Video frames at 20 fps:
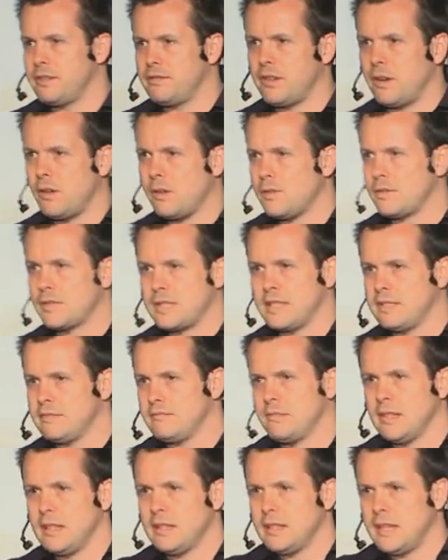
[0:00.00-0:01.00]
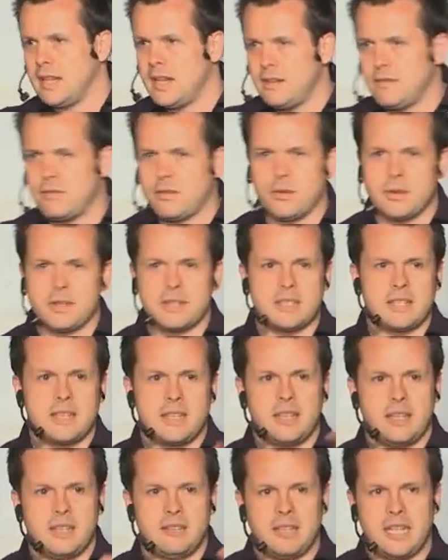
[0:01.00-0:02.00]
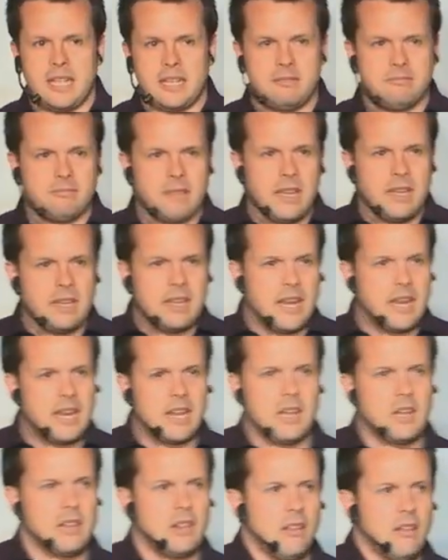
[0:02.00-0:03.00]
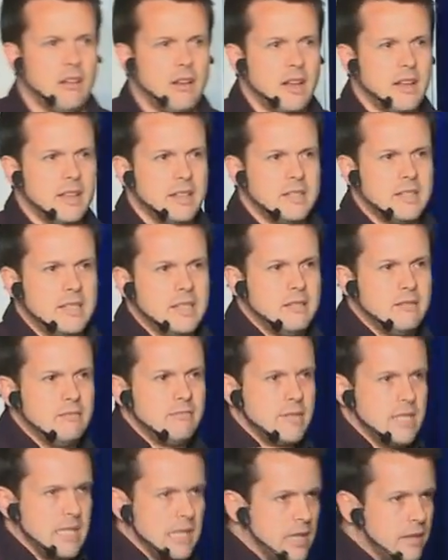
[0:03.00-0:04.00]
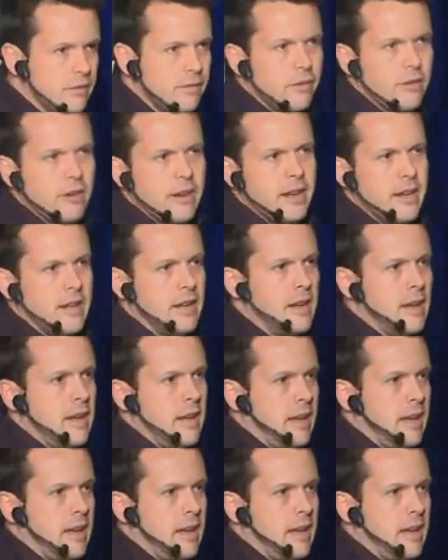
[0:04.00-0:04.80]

involved in invoicing, in getting clients, in delivery,